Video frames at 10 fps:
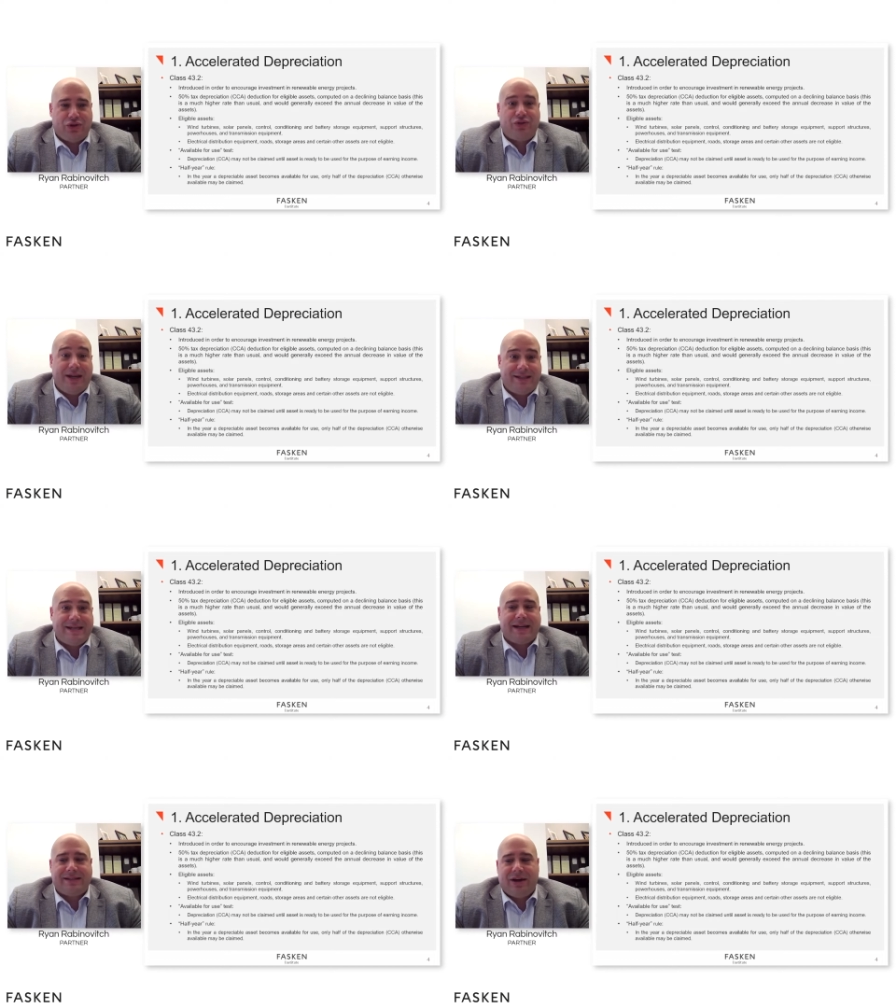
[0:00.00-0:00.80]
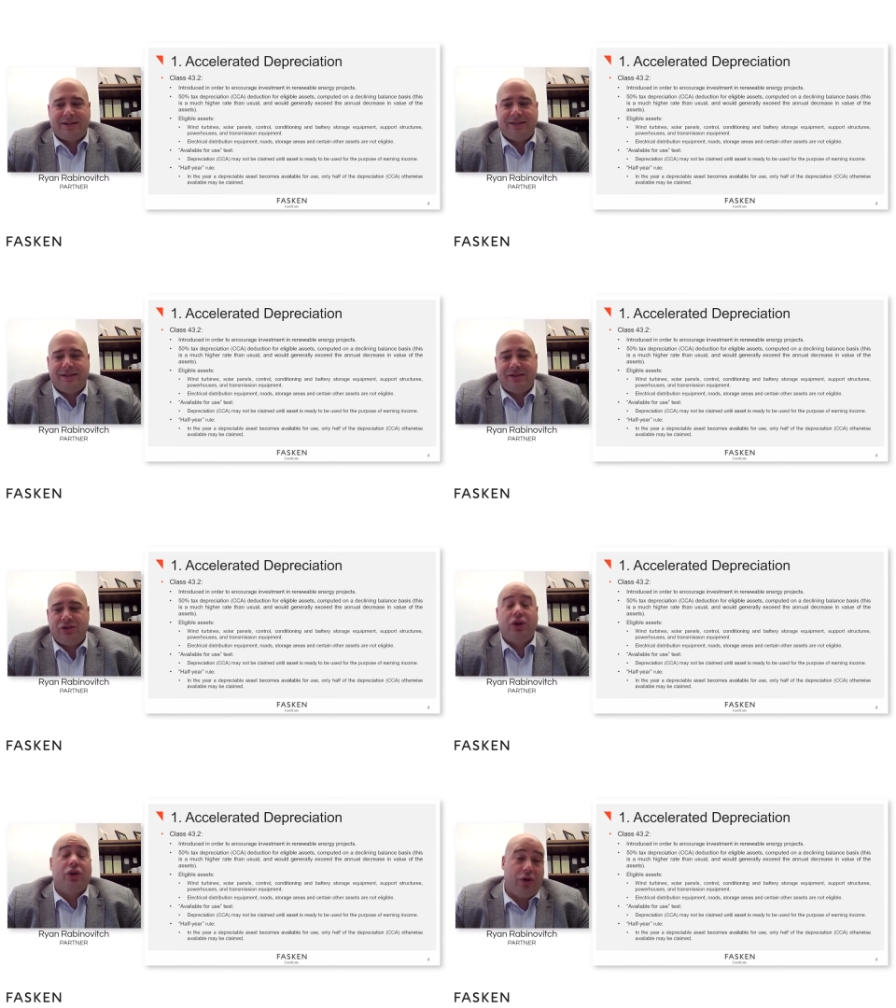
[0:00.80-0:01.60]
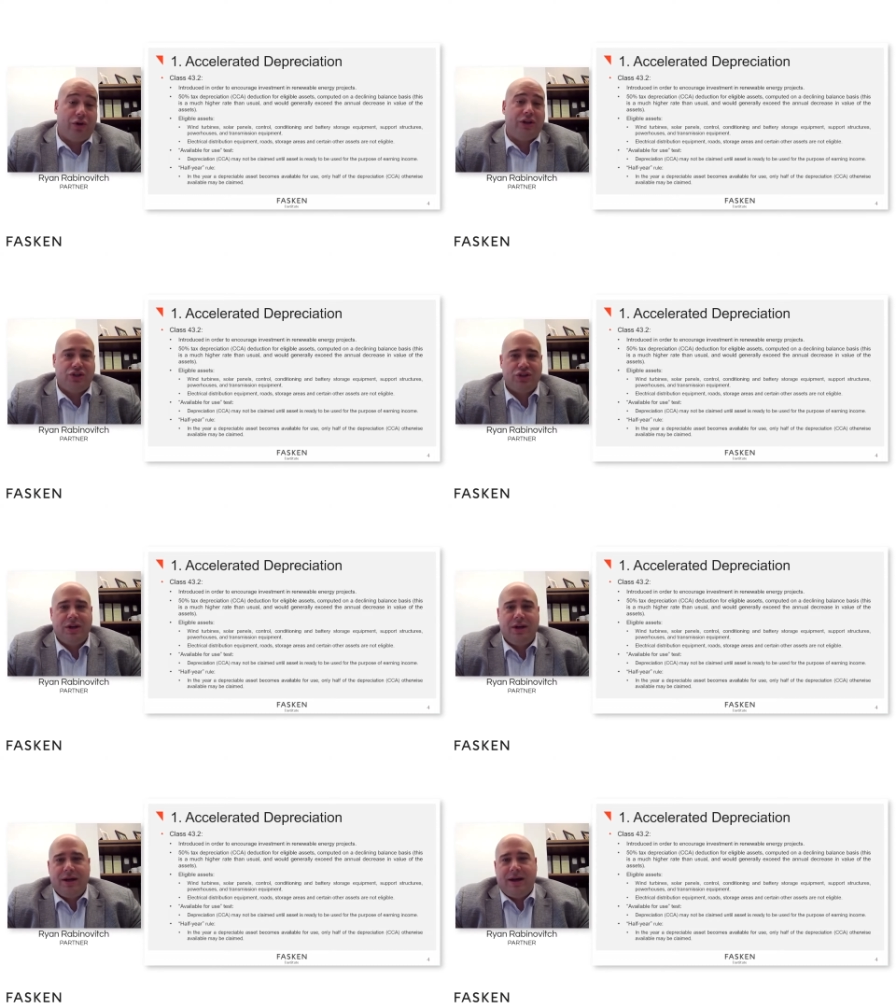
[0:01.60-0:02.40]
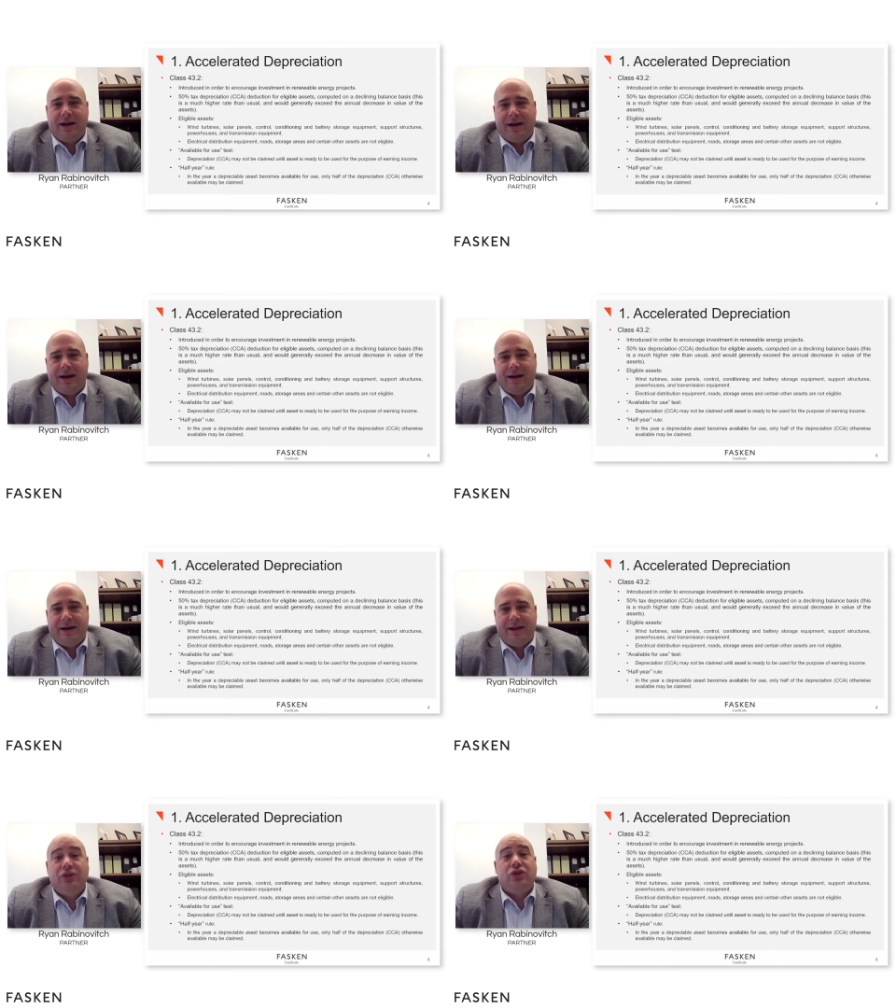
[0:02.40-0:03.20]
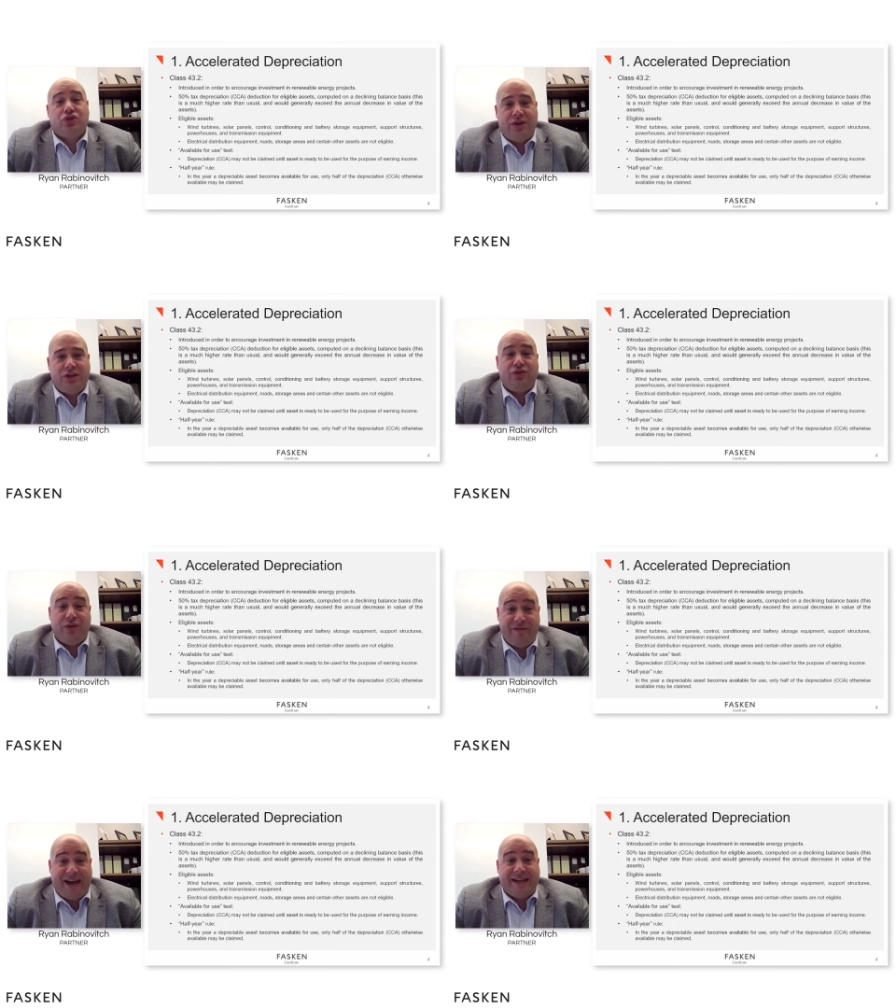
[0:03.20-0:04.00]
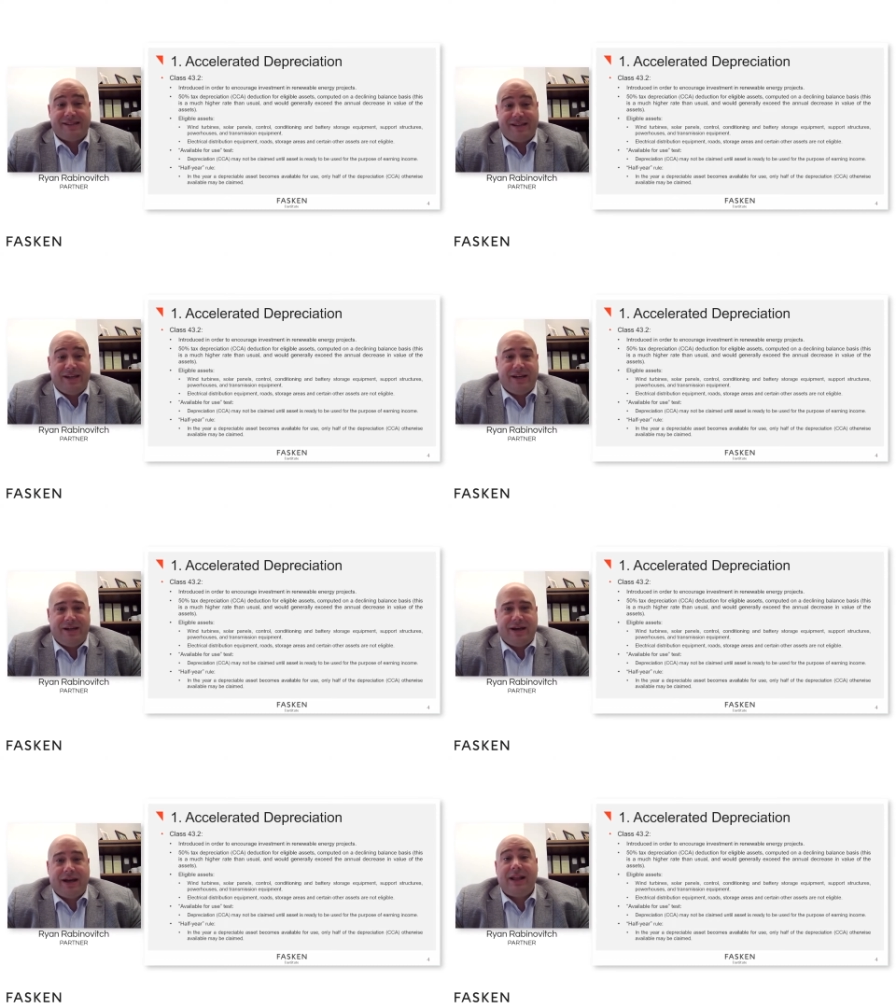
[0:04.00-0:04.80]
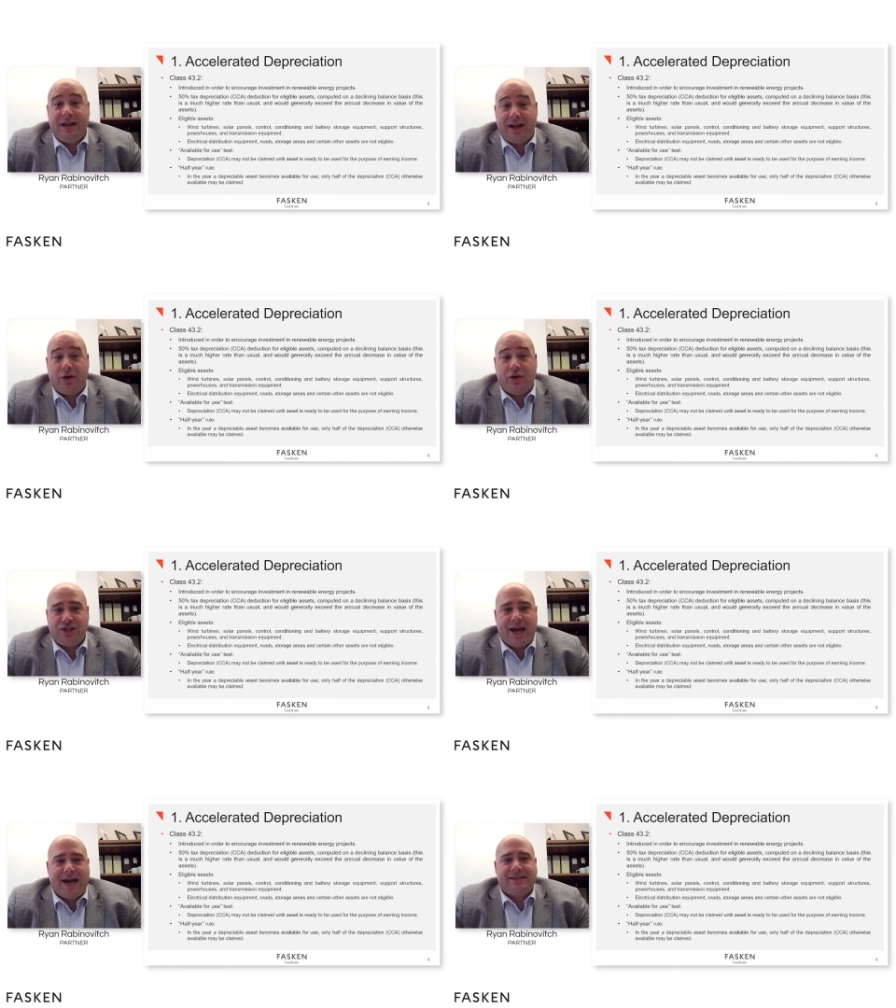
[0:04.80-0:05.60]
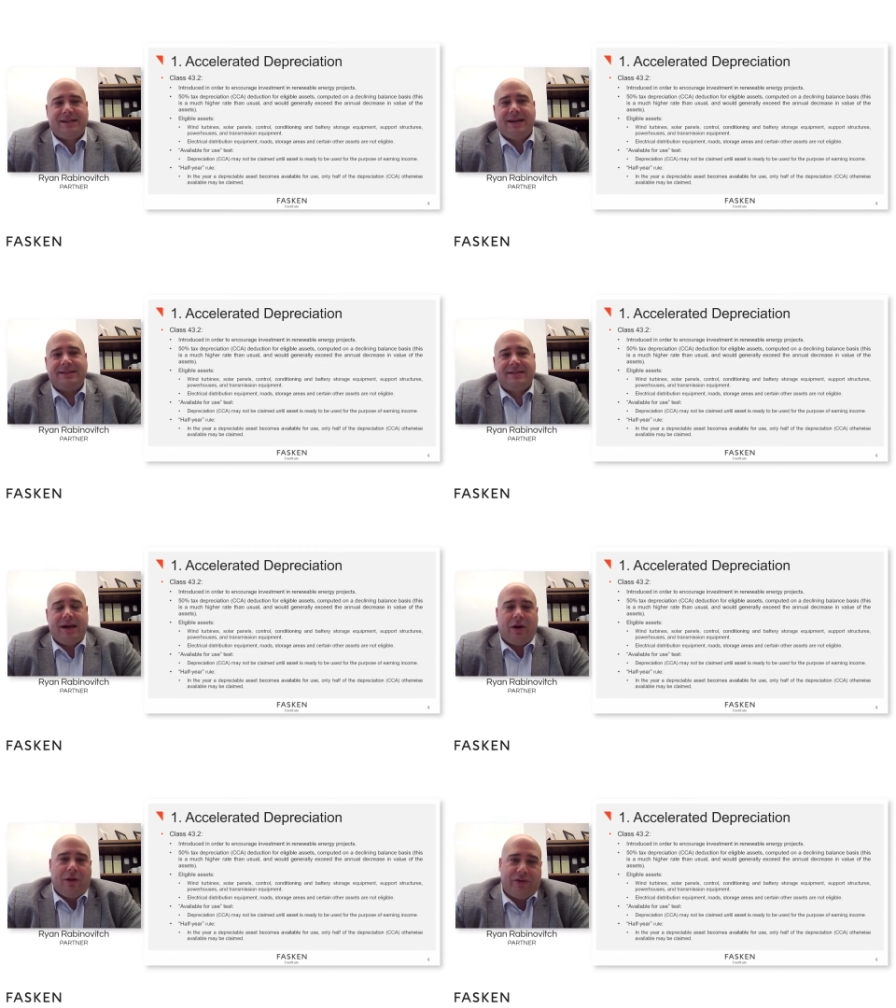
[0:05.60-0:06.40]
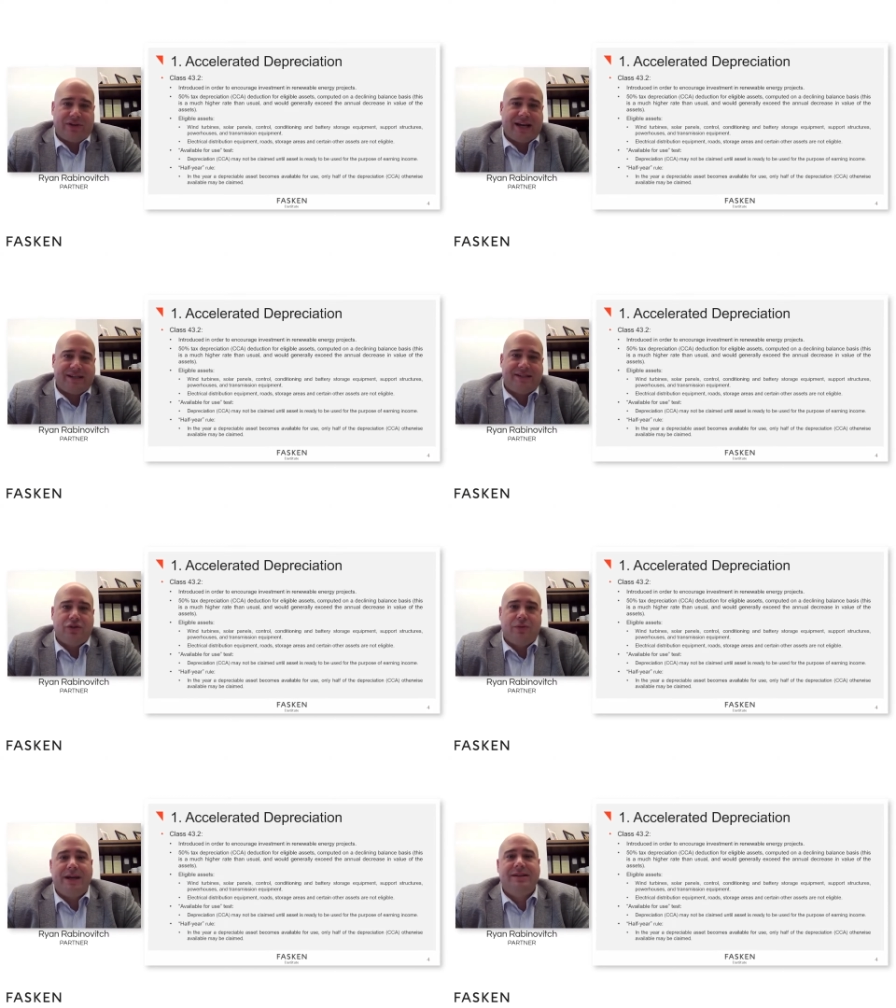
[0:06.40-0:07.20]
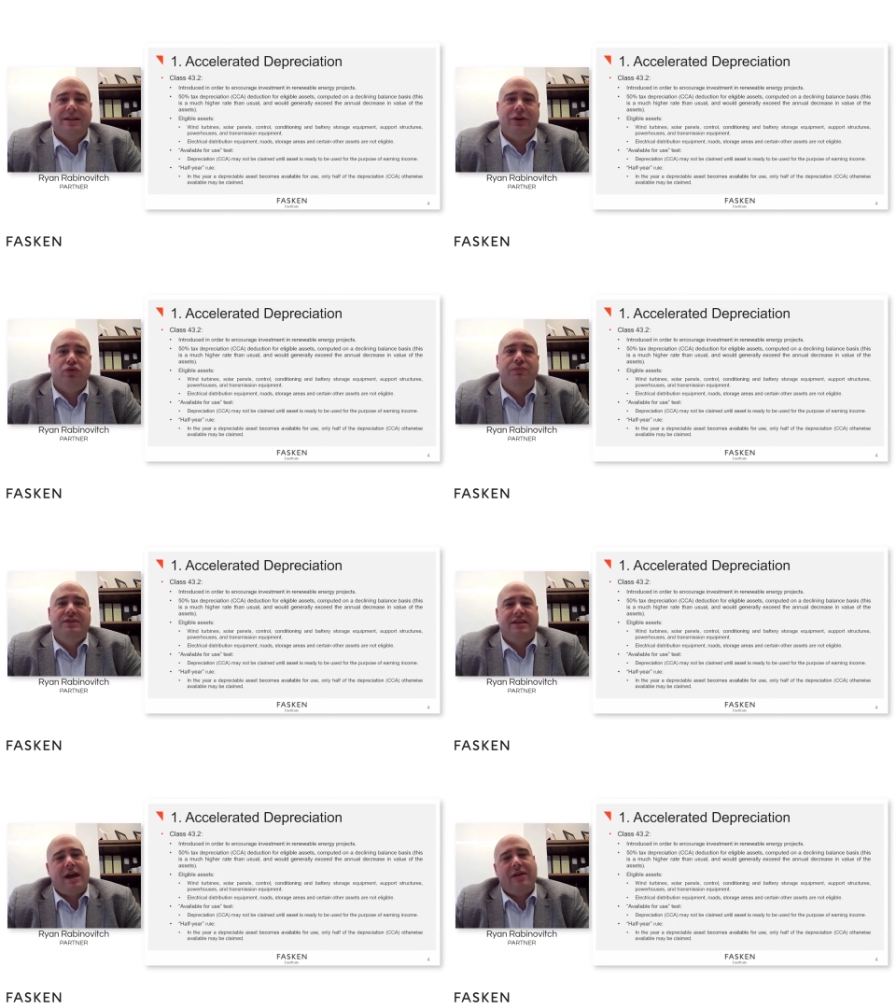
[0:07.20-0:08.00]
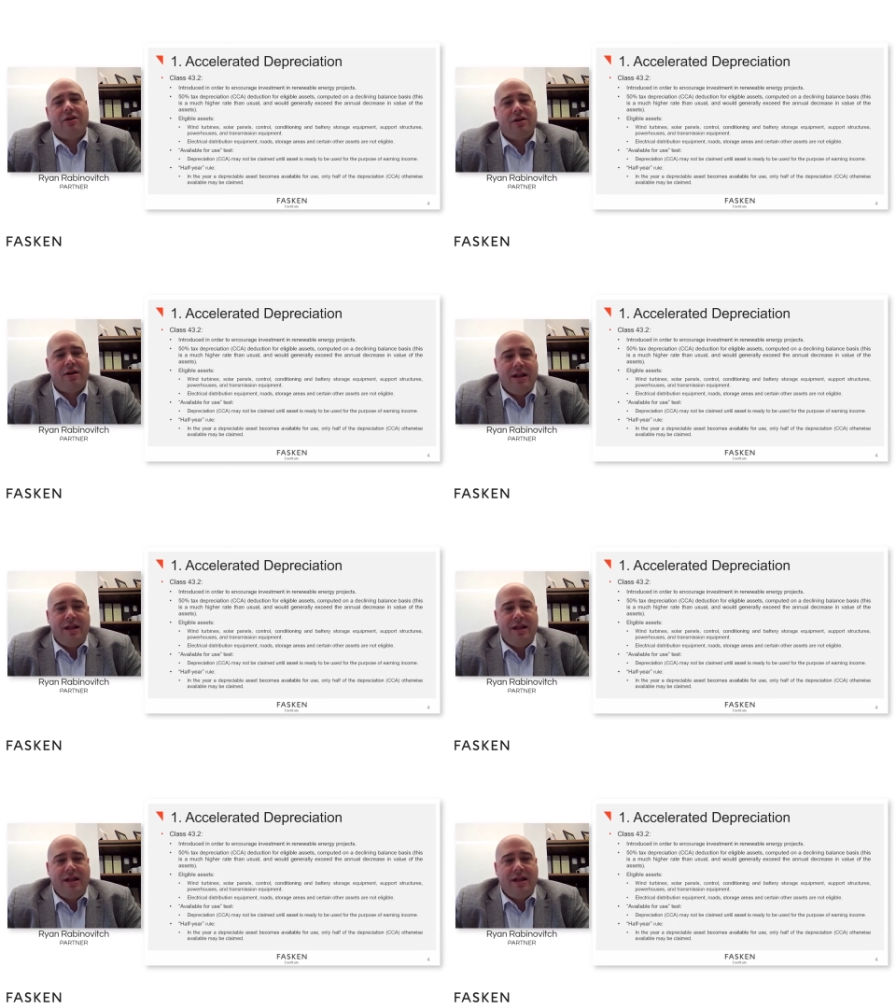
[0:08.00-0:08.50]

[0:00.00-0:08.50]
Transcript: create tax losses, to encourage industry to invest in clean energy assets. And all of those assets are basically grouped together